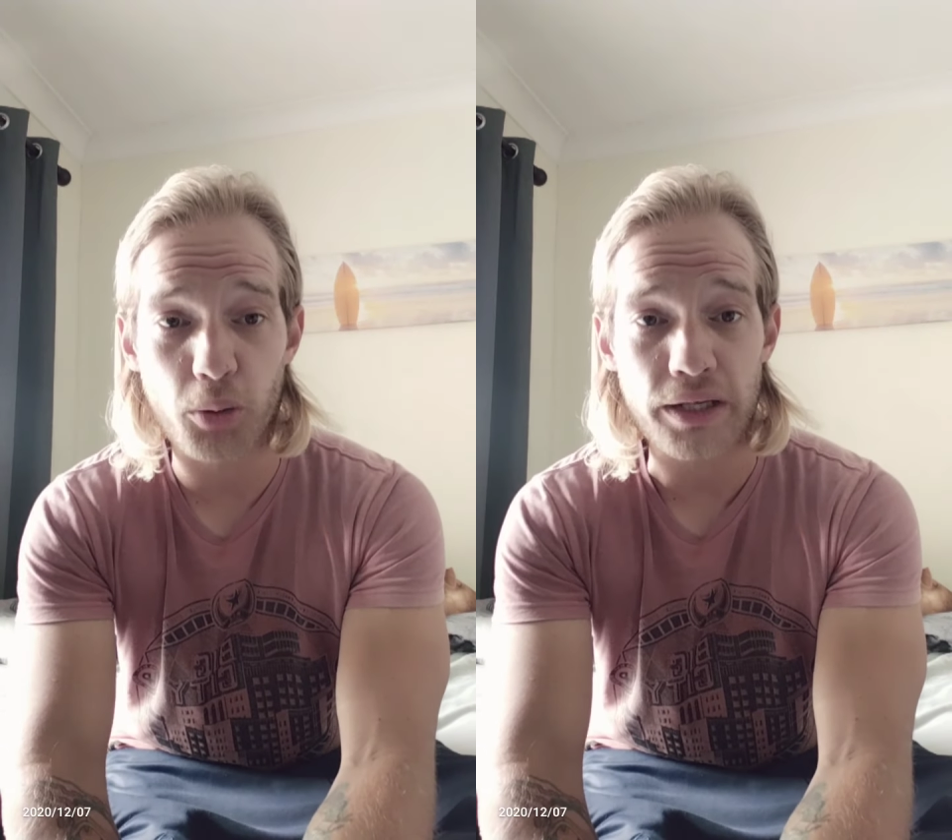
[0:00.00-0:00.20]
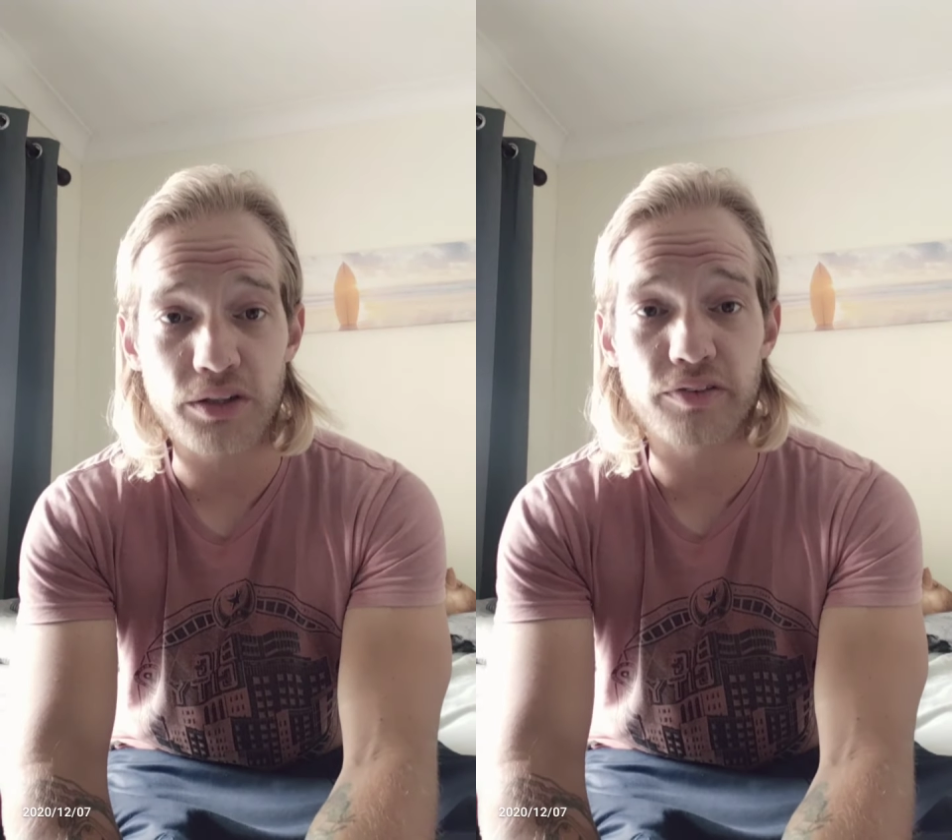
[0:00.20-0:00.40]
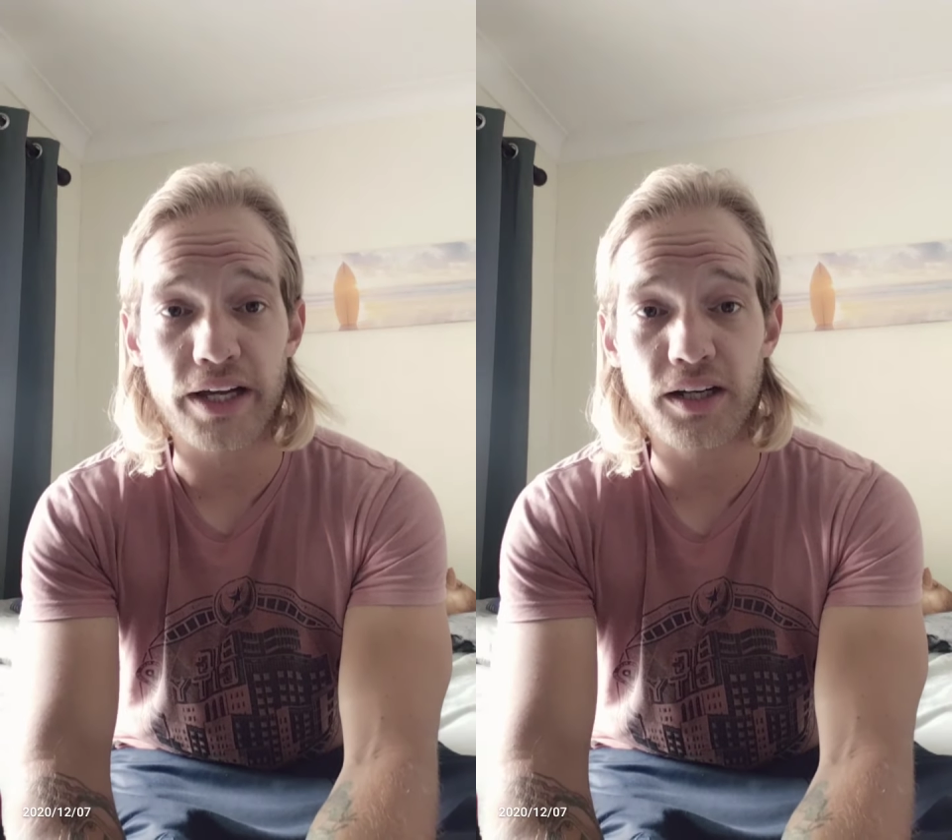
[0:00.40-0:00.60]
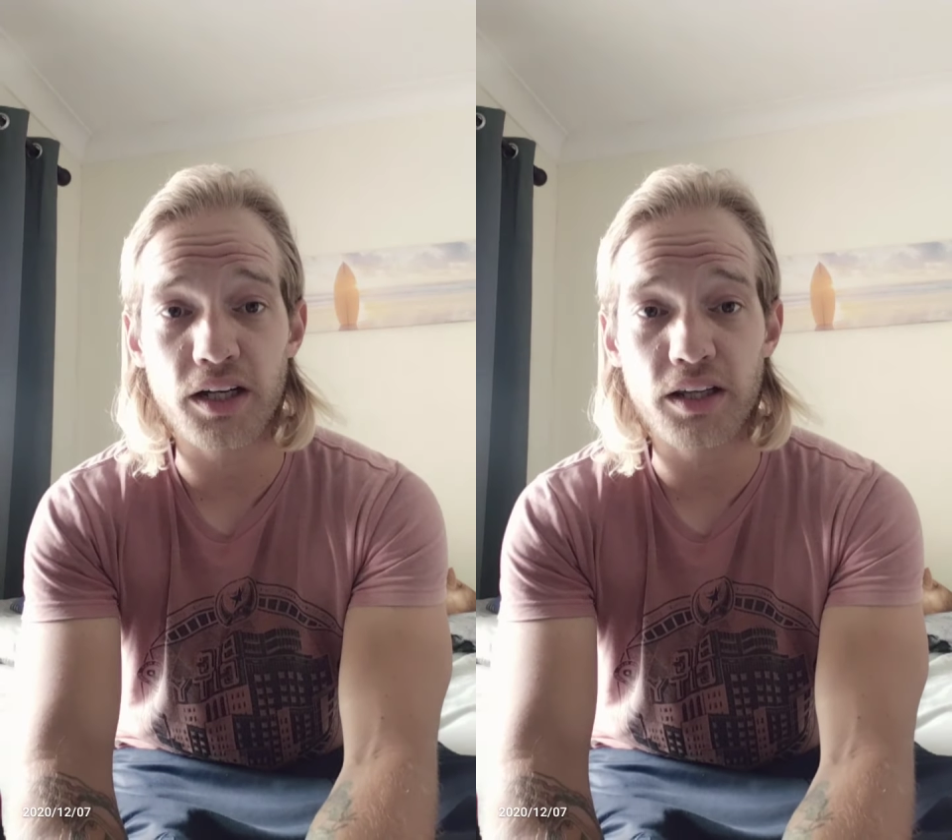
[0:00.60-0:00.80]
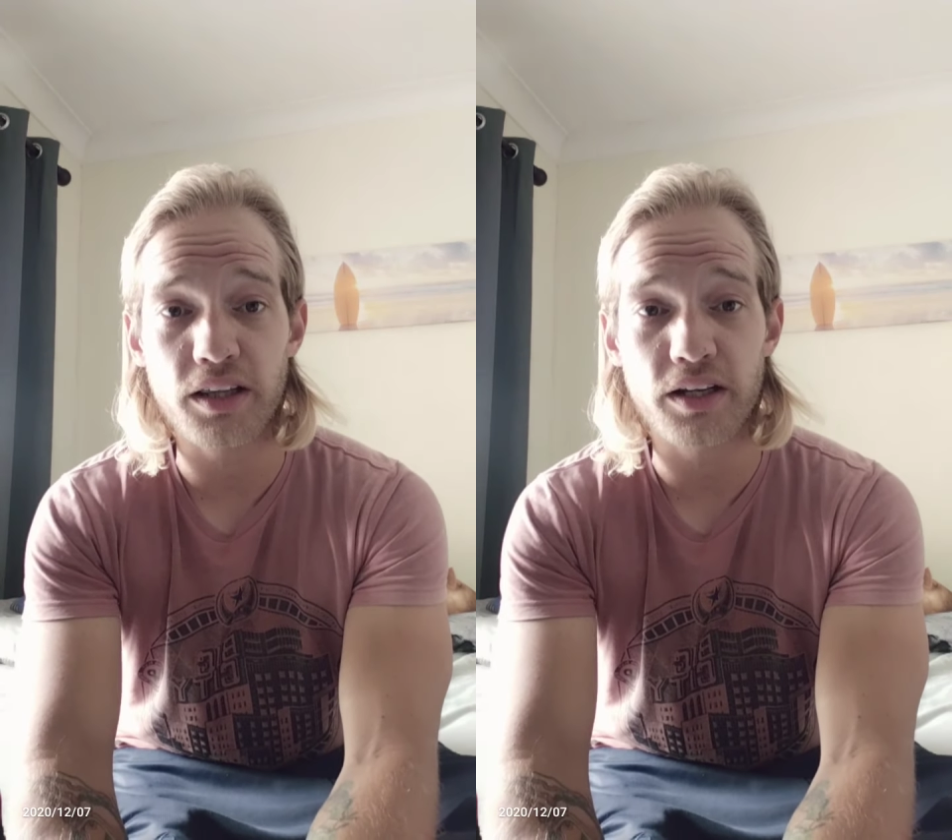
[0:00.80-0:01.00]
amount of anger
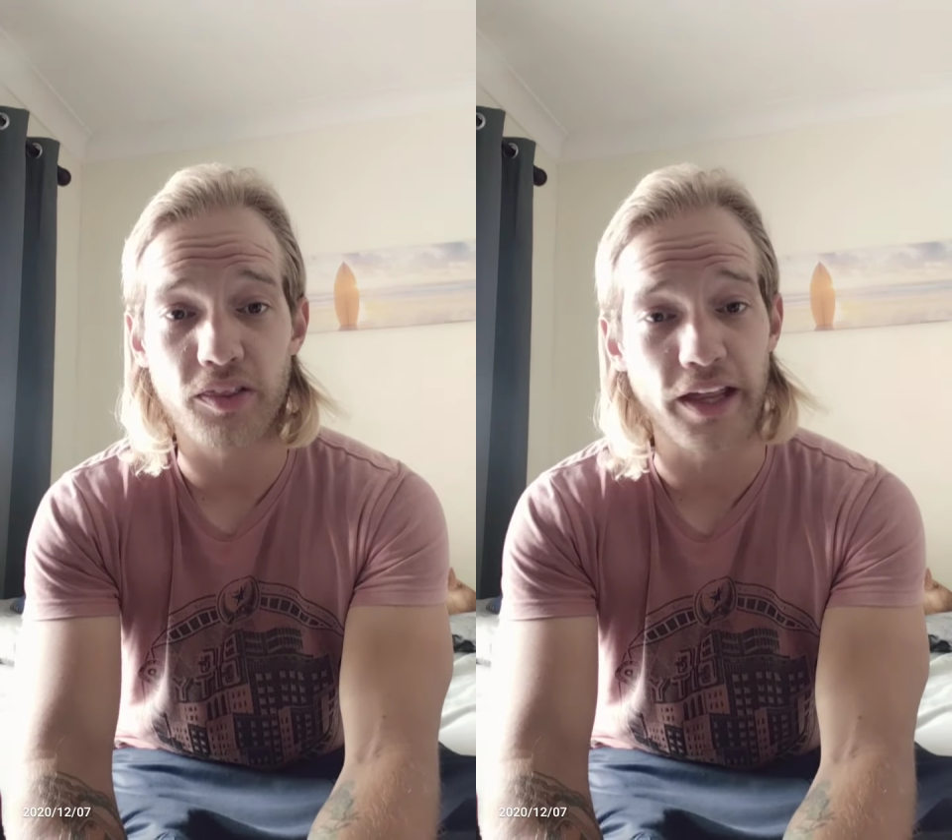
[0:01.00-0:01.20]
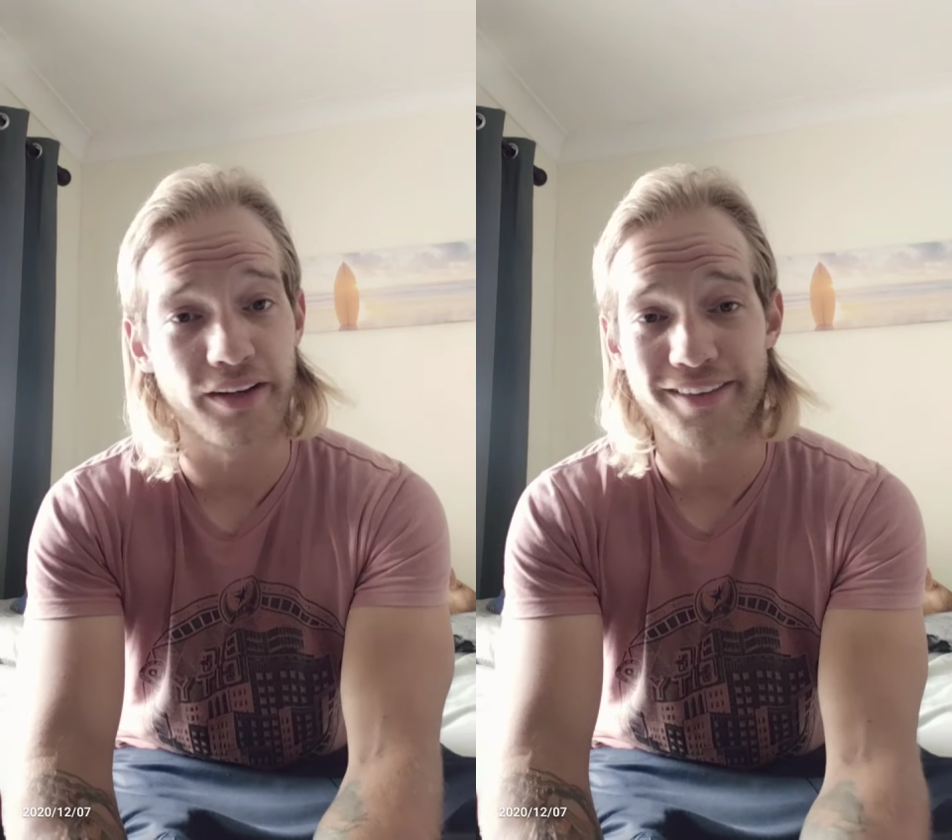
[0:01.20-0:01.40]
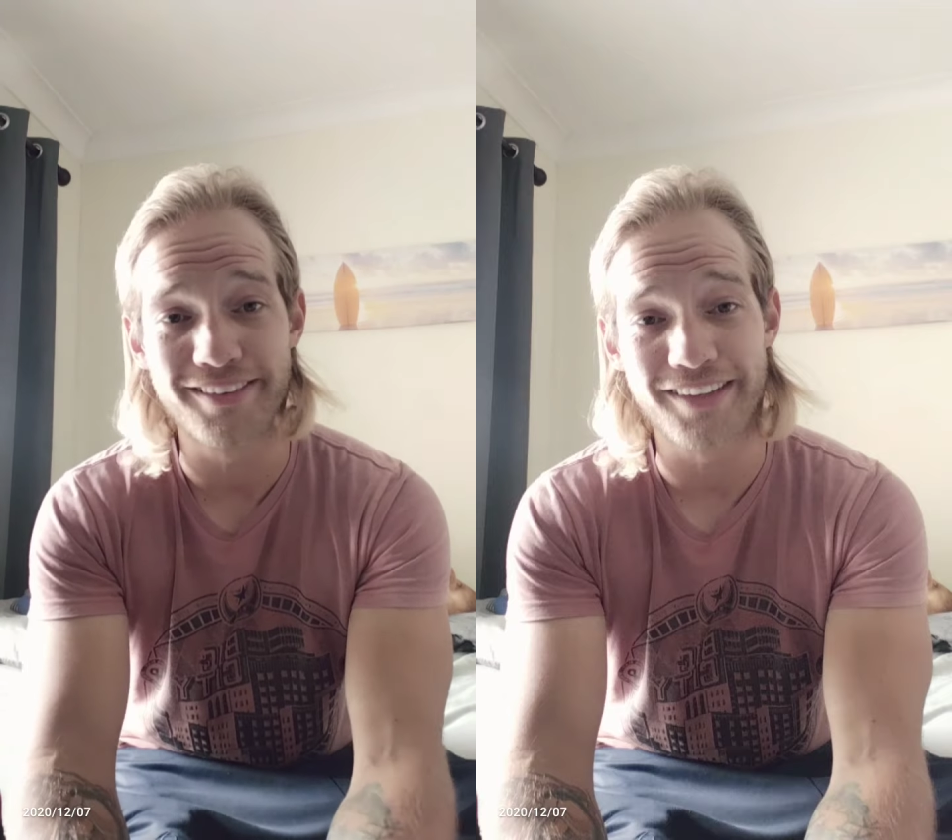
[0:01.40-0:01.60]
that